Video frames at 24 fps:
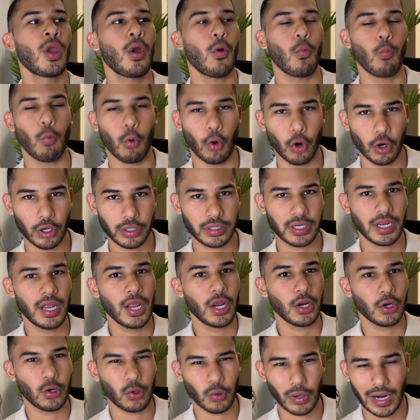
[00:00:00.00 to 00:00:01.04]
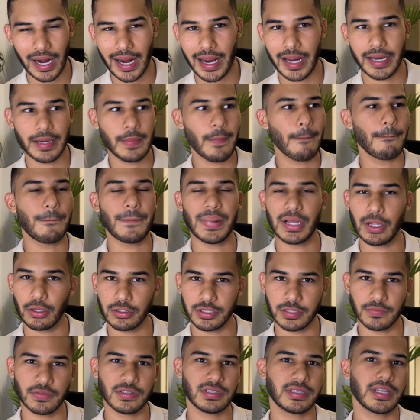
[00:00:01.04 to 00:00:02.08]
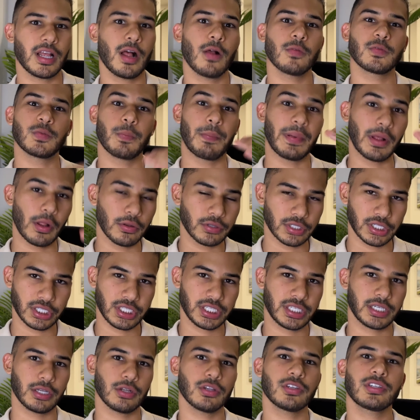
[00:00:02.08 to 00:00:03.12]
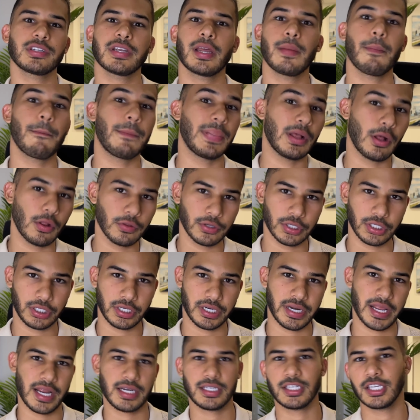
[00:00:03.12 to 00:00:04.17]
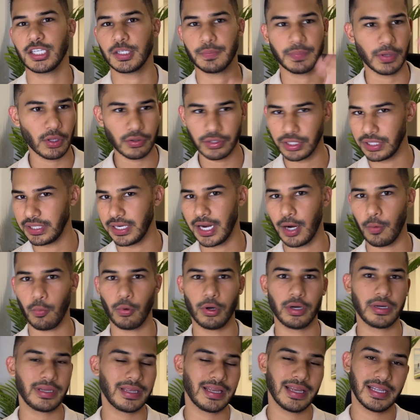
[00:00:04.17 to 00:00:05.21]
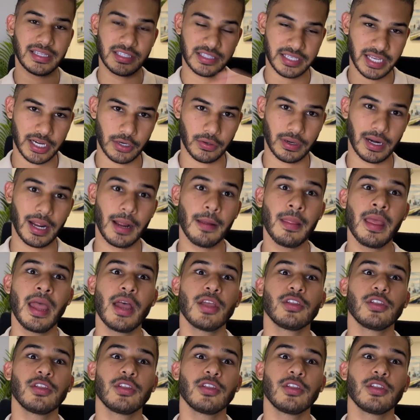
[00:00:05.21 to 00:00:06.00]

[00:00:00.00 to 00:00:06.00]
work, grind, build themselves, build their skill set, build their connections, build their network, etc.,